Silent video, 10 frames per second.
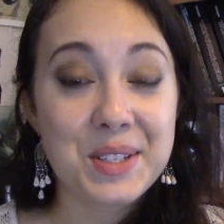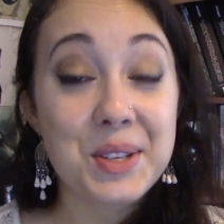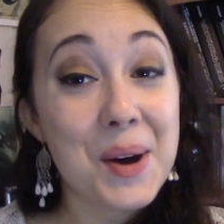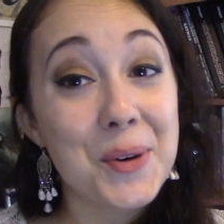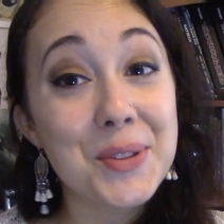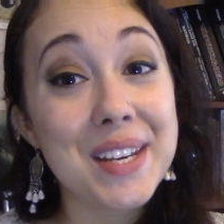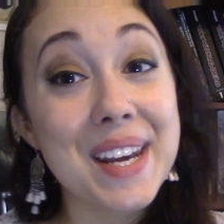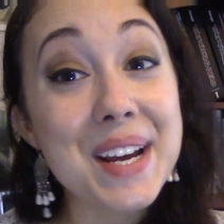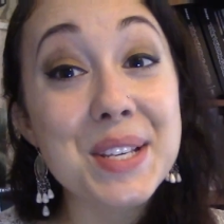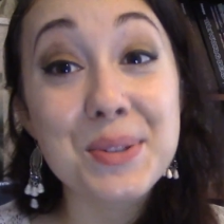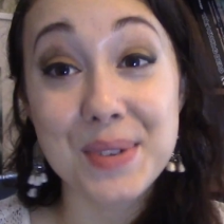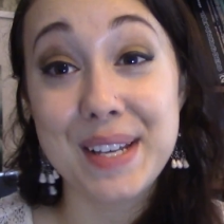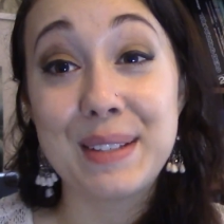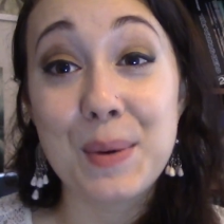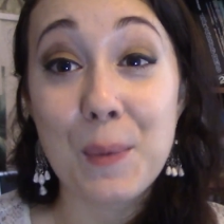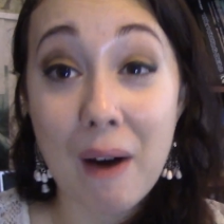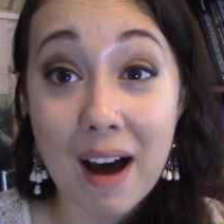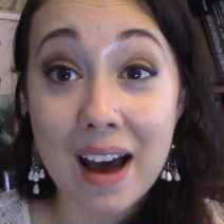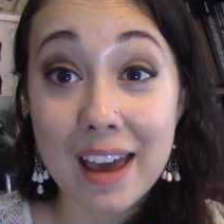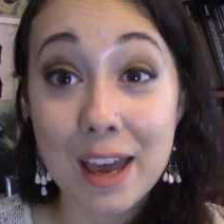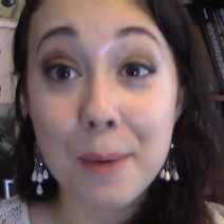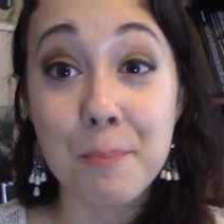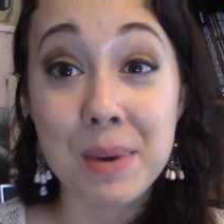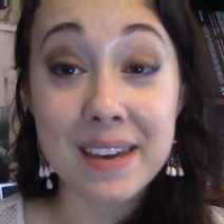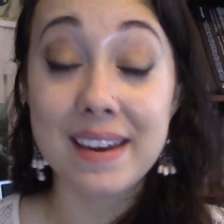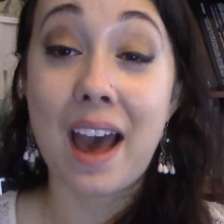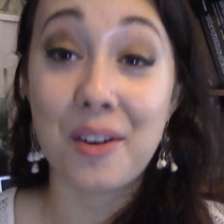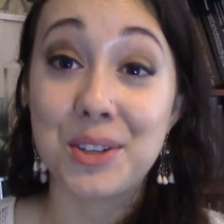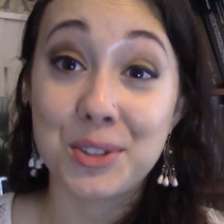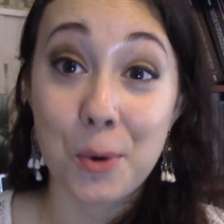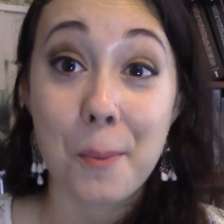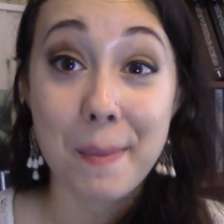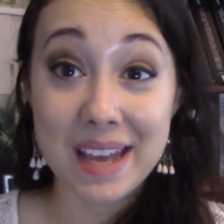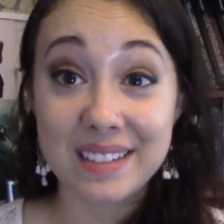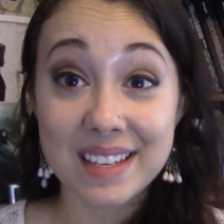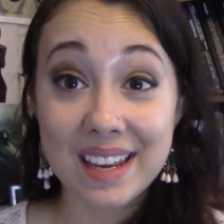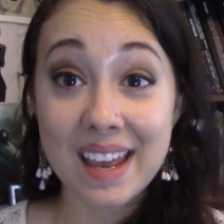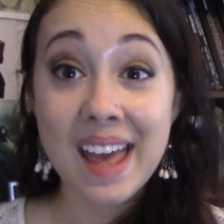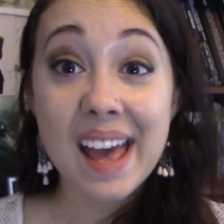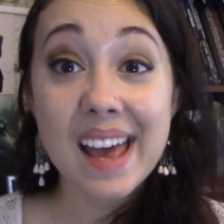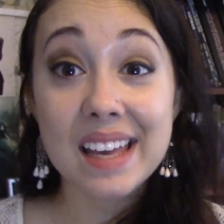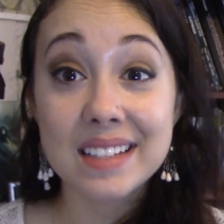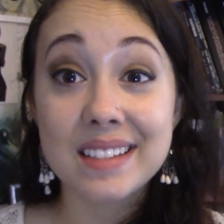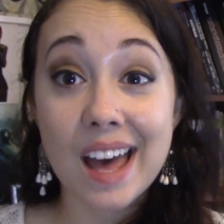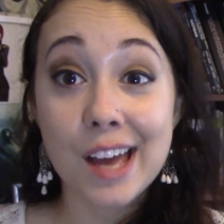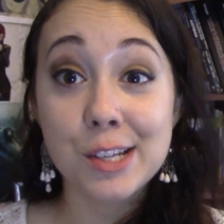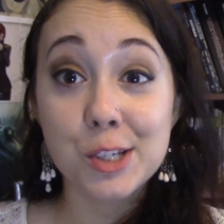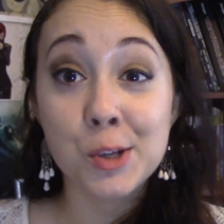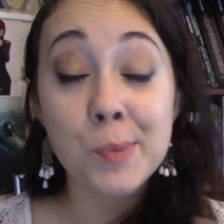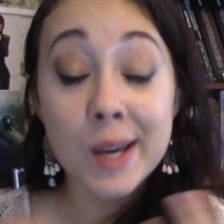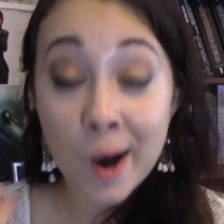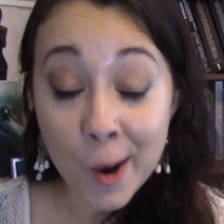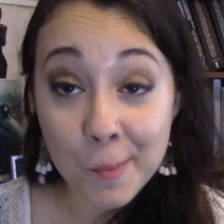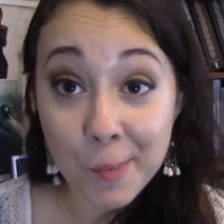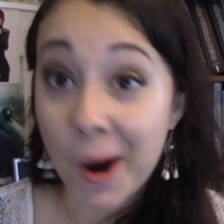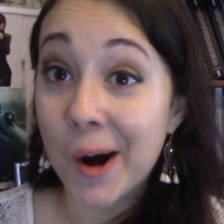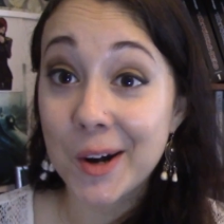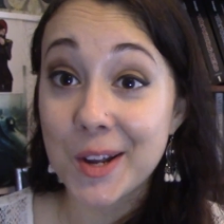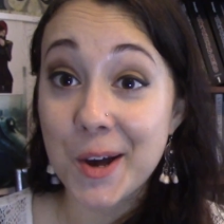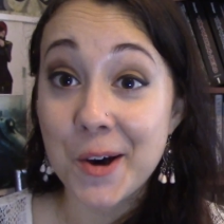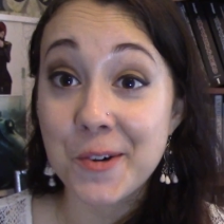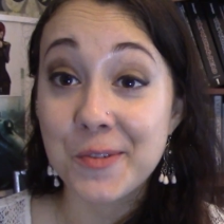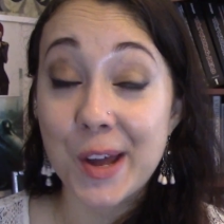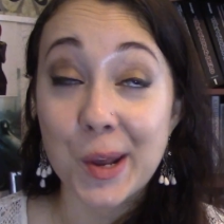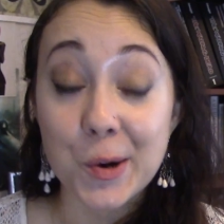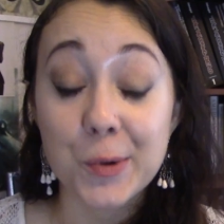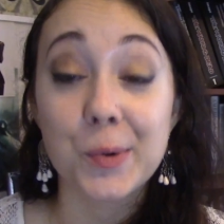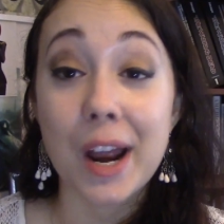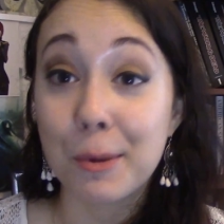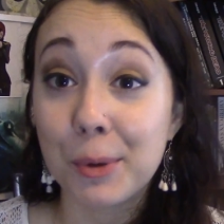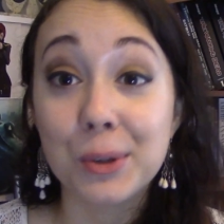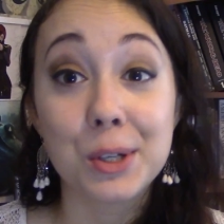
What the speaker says: So the next reason why being out is so amazing is that you become part of an incredible